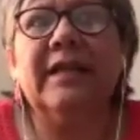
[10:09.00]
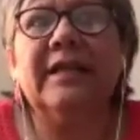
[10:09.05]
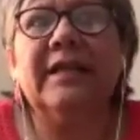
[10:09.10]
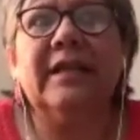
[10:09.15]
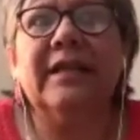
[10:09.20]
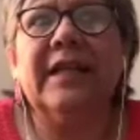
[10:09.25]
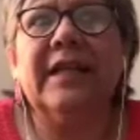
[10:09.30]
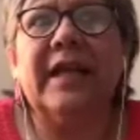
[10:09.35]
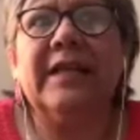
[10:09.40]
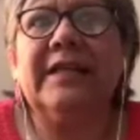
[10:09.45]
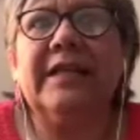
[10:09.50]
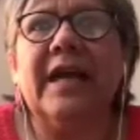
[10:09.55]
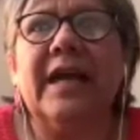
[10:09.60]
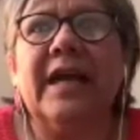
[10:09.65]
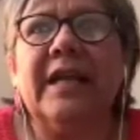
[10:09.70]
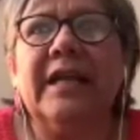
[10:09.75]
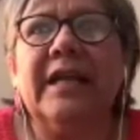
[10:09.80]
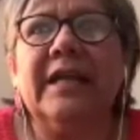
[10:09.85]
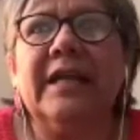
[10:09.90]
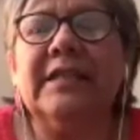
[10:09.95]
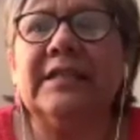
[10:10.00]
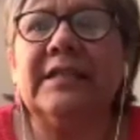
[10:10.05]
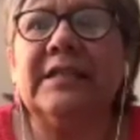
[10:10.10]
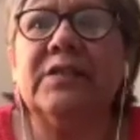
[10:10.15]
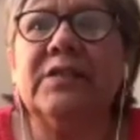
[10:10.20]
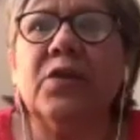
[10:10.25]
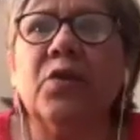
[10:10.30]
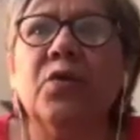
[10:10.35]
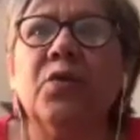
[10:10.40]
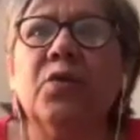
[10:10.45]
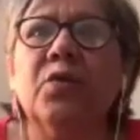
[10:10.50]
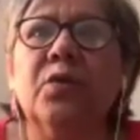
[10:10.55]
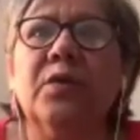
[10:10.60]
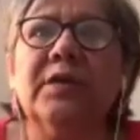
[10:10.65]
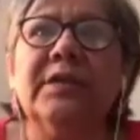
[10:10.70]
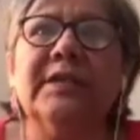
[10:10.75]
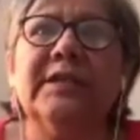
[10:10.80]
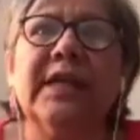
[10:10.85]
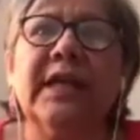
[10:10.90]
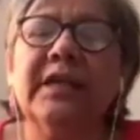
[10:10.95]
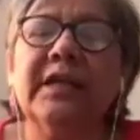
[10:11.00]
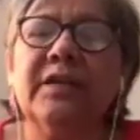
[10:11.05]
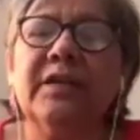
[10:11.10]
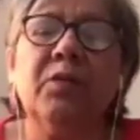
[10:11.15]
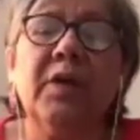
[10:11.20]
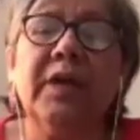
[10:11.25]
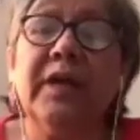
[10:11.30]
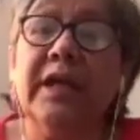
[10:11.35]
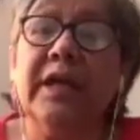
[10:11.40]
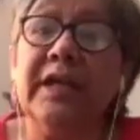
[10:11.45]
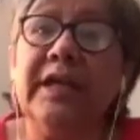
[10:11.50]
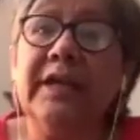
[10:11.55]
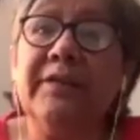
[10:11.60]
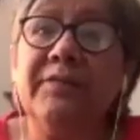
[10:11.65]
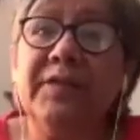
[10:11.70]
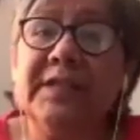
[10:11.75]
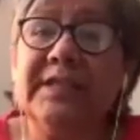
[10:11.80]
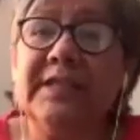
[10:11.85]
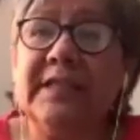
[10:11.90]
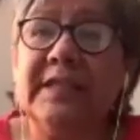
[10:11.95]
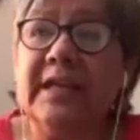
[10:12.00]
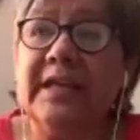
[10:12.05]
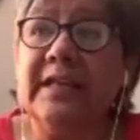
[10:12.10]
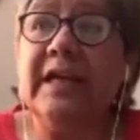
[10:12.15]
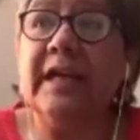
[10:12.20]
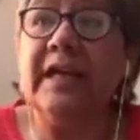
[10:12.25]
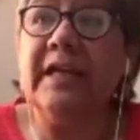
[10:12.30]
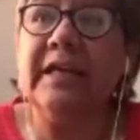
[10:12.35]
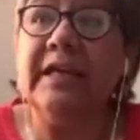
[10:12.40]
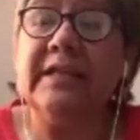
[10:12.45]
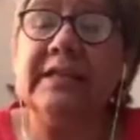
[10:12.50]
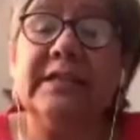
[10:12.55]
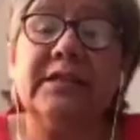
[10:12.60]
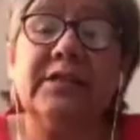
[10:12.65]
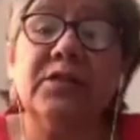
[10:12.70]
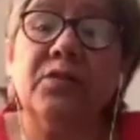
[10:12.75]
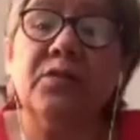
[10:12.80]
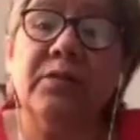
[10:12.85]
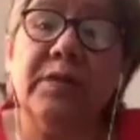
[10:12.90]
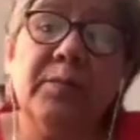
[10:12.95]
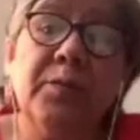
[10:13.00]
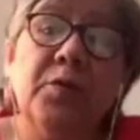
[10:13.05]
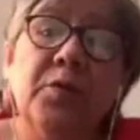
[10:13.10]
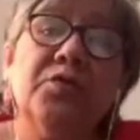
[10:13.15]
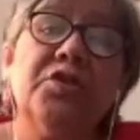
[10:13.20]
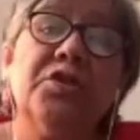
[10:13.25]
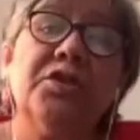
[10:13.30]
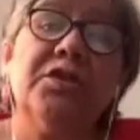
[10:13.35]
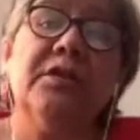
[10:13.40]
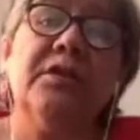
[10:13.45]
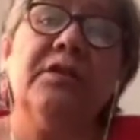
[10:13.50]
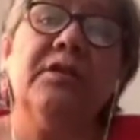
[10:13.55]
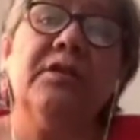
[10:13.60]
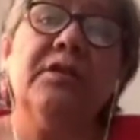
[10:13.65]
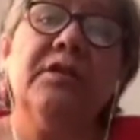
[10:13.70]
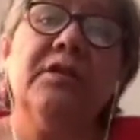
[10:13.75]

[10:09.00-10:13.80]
Like that is so, when I even say that, it's so emotional.